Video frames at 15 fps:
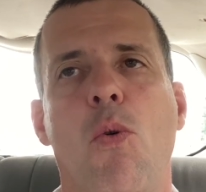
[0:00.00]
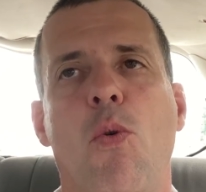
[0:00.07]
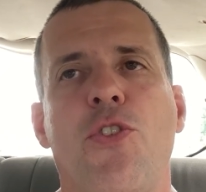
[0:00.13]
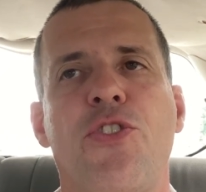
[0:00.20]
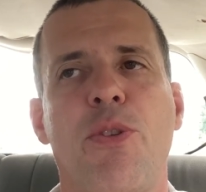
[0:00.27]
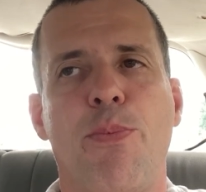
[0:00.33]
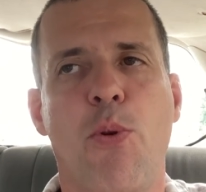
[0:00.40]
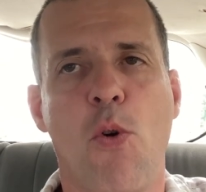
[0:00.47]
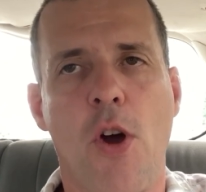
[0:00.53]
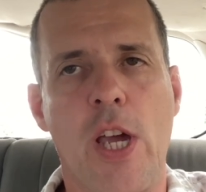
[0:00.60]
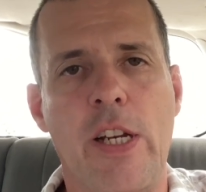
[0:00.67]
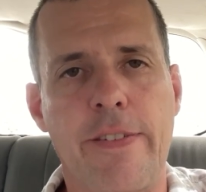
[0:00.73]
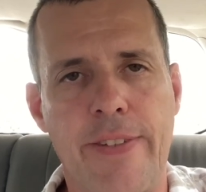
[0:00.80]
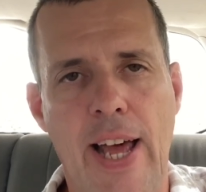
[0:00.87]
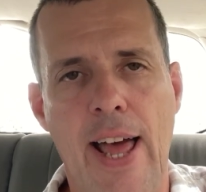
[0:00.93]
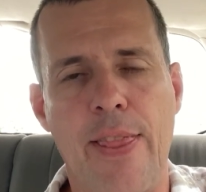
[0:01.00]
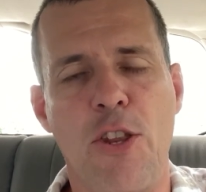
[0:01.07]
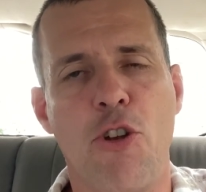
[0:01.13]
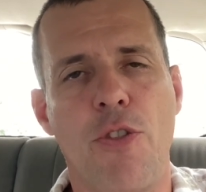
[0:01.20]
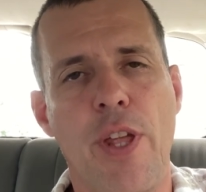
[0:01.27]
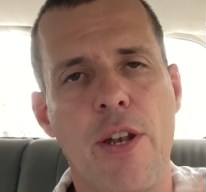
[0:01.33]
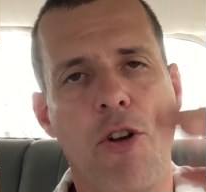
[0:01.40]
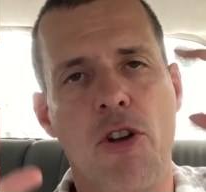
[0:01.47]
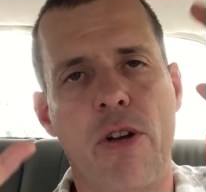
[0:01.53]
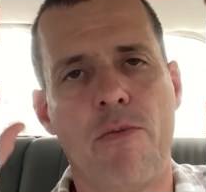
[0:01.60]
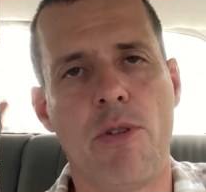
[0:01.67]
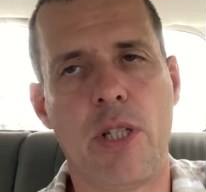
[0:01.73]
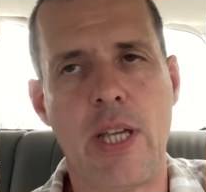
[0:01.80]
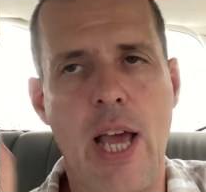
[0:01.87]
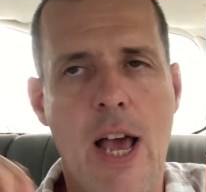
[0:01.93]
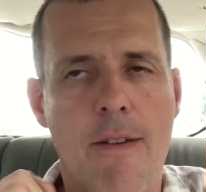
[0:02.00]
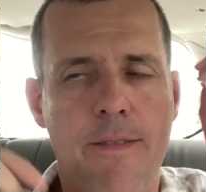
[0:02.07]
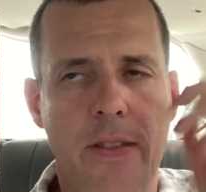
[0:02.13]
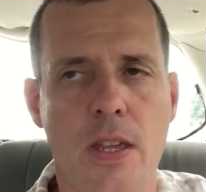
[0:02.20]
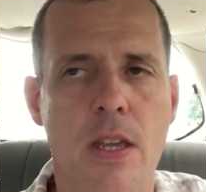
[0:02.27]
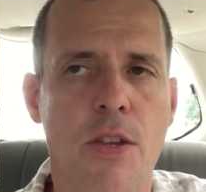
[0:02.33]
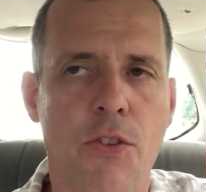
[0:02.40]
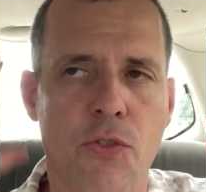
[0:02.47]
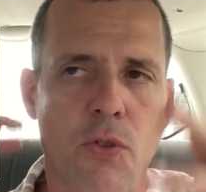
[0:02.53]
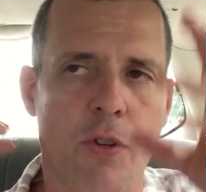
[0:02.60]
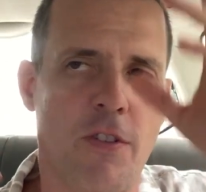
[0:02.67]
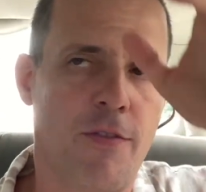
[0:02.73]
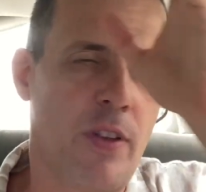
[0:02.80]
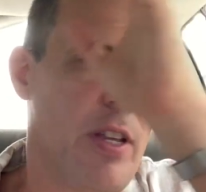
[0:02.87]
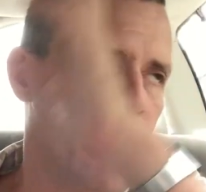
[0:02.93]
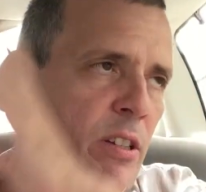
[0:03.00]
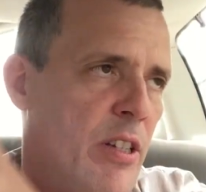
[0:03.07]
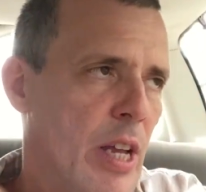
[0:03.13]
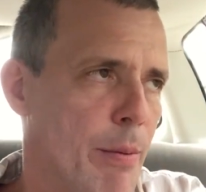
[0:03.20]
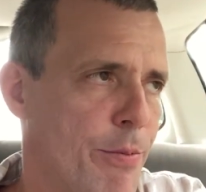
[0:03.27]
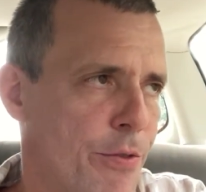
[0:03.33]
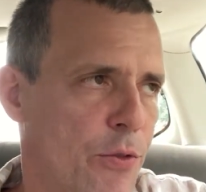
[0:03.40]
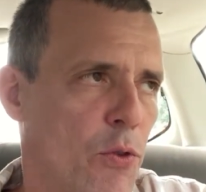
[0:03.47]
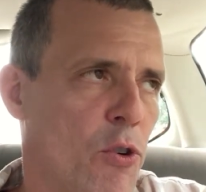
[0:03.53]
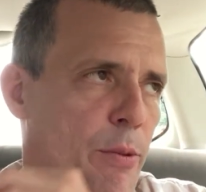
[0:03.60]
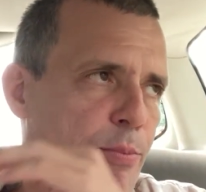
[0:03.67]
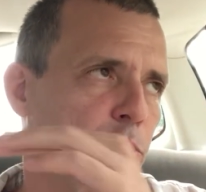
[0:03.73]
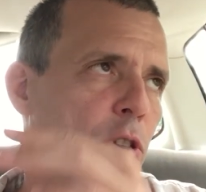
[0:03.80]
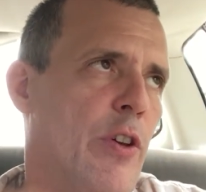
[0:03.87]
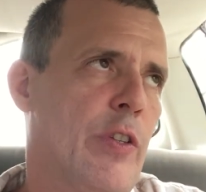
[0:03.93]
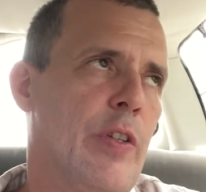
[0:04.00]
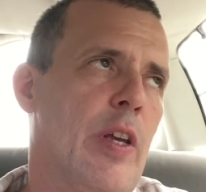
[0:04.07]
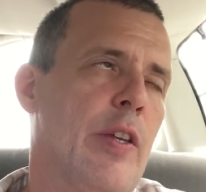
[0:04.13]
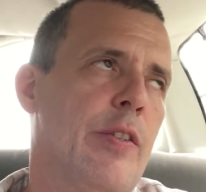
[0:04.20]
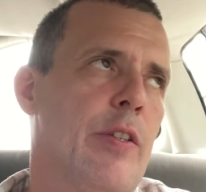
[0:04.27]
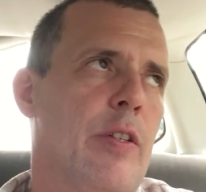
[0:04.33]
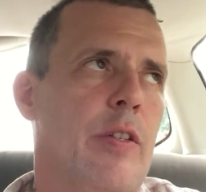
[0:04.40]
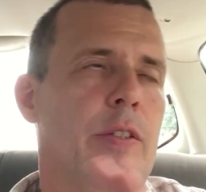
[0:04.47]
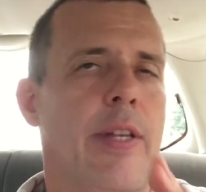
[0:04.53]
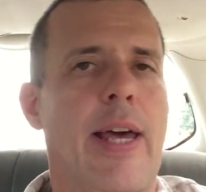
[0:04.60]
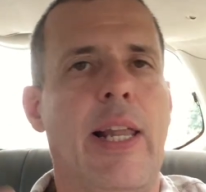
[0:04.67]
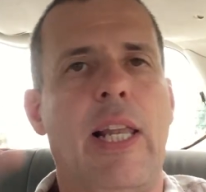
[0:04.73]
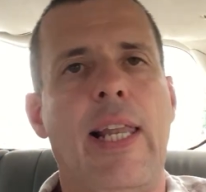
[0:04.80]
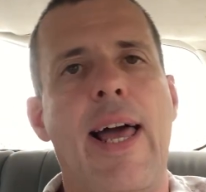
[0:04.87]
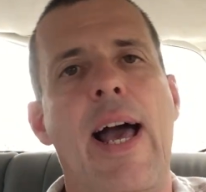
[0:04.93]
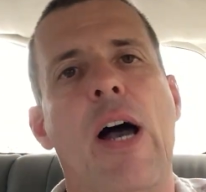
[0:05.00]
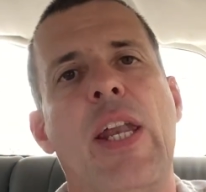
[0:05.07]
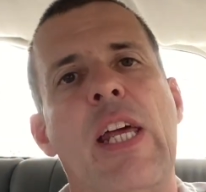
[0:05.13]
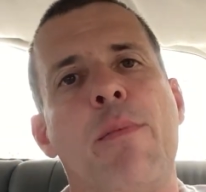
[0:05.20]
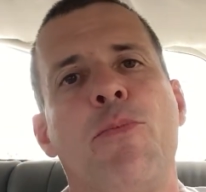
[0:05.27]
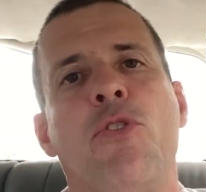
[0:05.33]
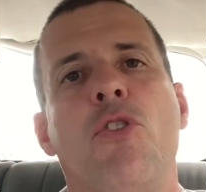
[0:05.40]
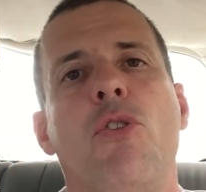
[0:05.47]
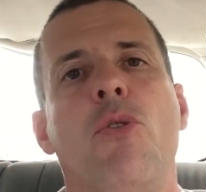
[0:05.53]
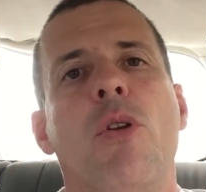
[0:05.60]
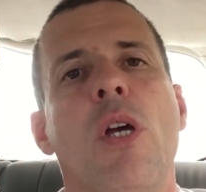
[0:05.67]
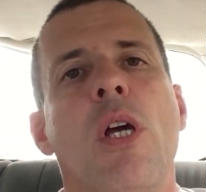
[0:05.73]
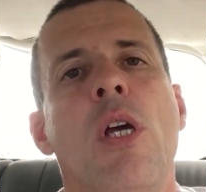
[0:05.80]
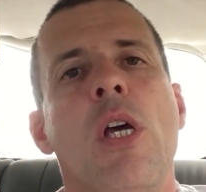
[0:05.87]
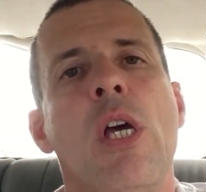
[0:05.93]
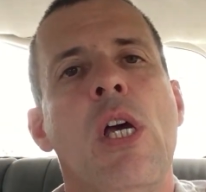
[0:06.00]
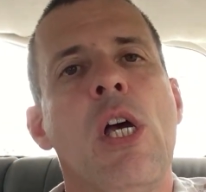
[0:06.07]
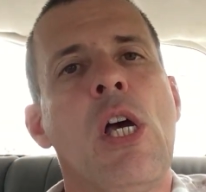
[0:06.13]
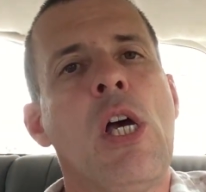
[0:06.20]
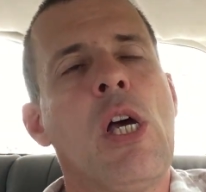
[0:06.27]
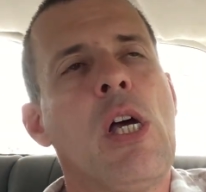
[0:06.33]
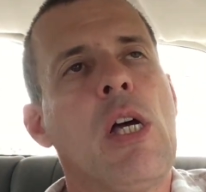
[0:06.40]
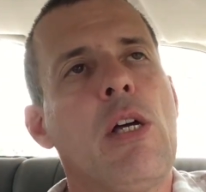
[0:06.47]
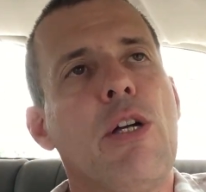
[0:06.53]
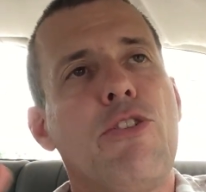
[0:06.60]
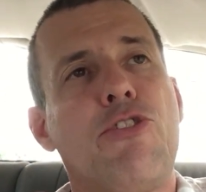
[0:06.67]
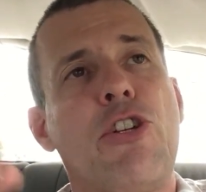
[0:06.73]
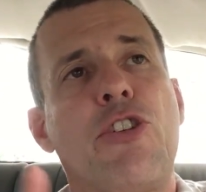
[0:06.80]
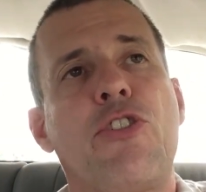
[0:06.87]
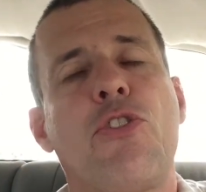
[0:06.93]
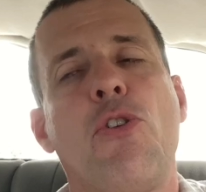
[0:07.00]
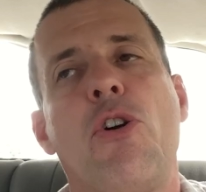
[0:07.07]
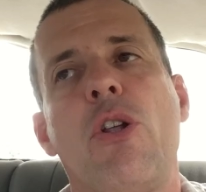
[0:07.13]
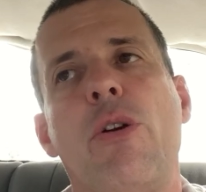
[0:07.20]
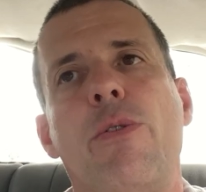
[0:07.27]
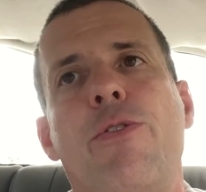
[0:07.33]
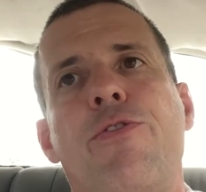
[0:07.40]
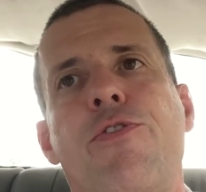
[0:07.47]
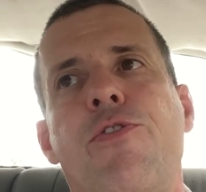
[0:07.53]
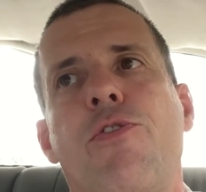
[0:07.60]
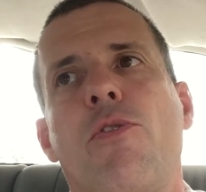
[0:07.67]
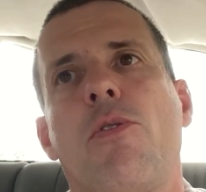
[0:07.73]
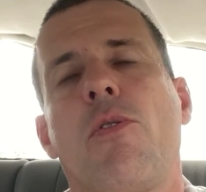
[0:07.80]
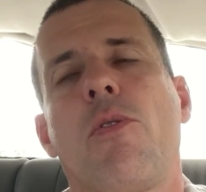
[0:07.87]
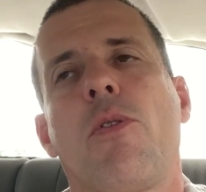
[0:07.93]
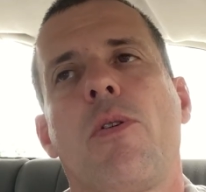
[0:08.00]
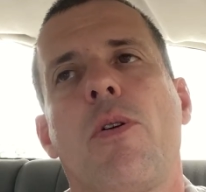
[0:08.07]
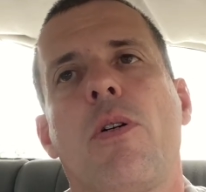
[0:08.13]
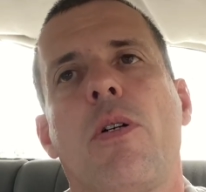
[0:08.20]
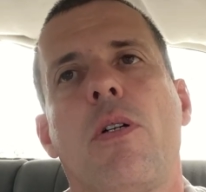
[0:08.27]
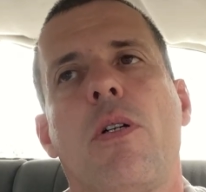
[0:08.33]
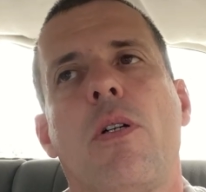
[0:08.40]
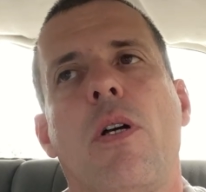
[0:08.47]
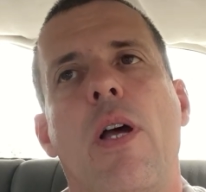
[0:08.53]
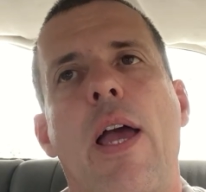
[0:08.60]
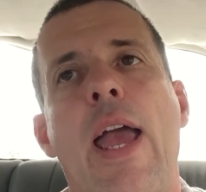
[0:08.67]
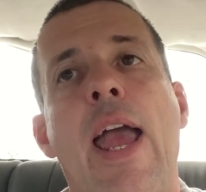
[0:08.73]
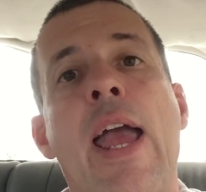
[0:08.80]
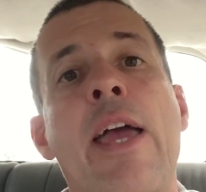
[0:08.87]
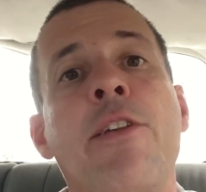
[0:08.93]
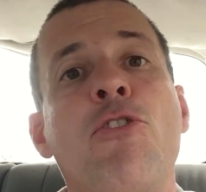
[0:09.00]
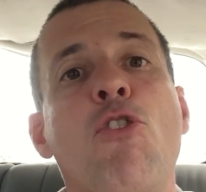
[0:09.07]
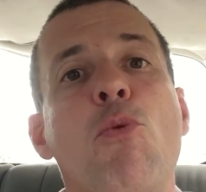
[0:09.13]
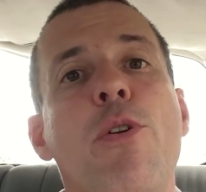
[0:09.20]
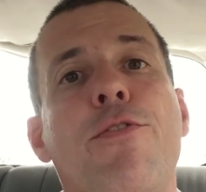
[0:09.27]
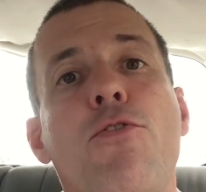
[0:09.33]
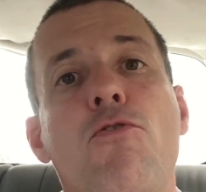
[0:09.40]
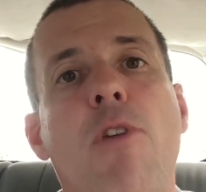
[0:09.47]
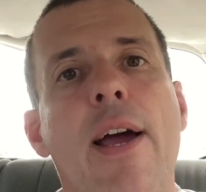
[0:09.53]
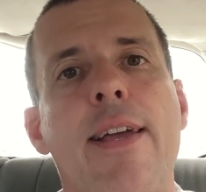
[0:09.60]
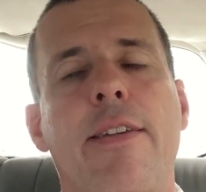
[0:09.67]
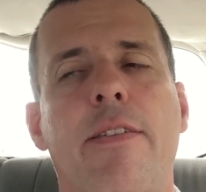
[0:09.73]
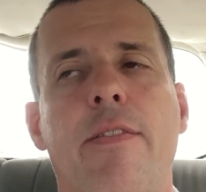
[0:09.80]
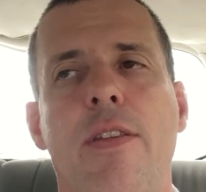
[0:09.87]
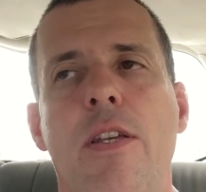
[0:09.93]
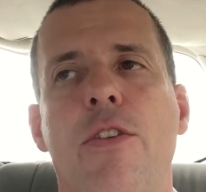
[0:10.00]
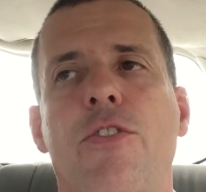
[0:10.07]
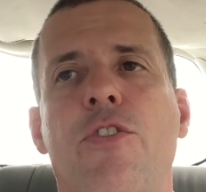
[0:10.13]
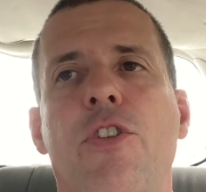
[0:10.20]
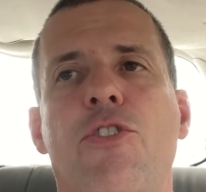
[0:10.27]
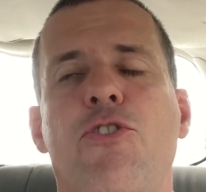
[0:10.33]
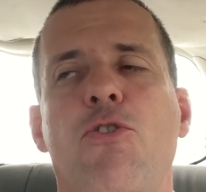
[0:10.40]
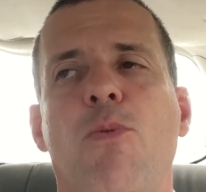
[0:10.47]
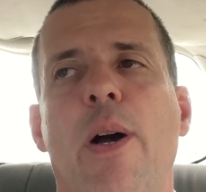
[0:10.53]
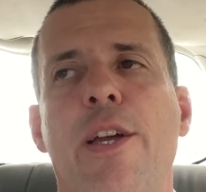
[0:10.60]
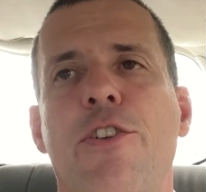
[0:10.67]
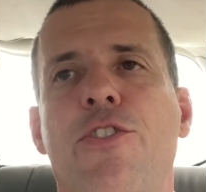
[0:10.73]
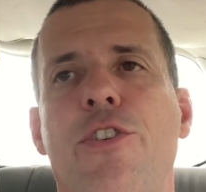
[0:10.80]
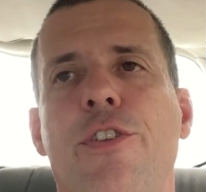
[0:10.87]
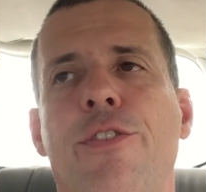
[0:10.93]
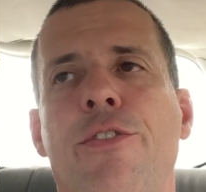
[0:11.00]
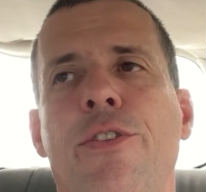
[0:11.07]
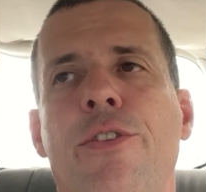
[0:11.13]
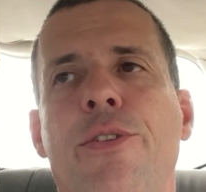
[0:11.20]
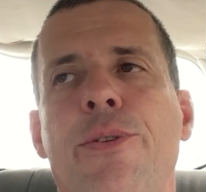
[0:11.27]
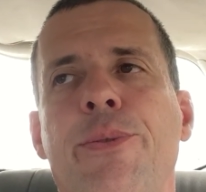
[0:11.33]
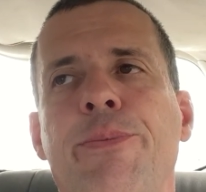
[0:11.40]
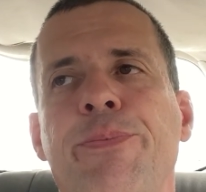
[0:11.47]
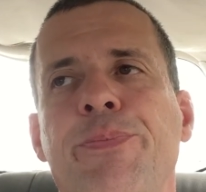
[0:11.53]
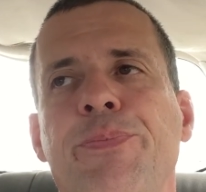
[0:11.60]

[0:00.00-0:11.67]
What's the point of that? They don't really have these sort of in-depth thought processes that allow them to just sort of handle with grace these situations.